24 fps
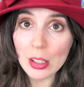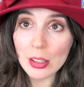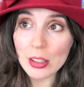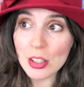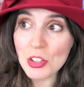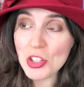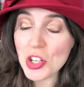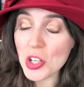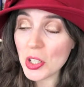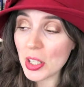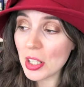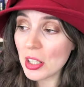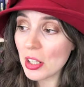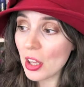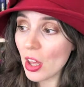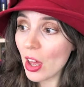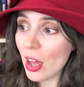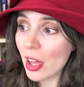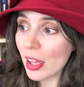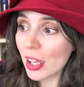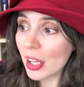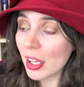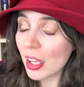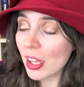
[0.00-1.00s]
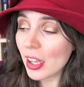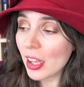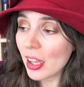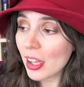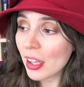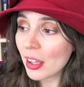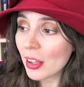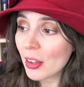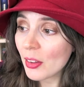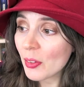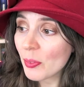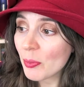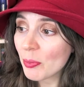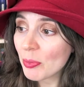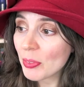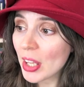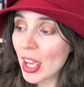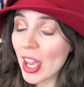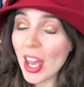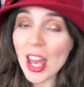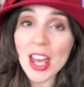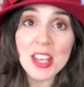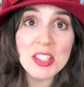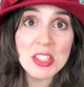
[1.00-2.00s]
The Duke and I
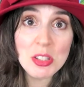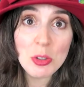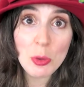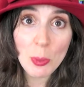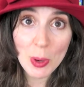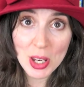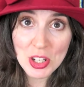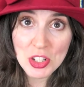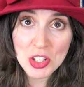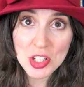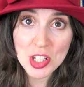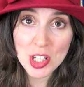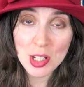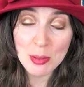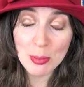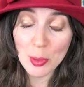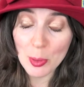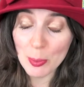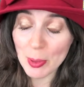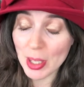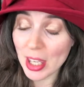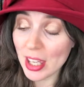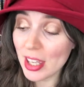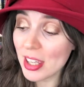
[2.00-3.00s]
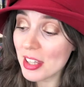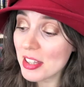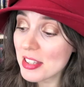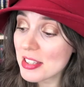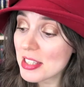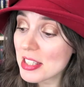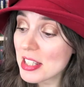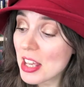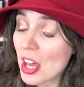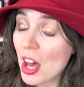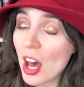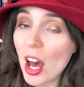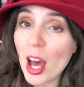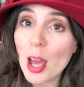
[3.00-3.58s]
has a questionable bit.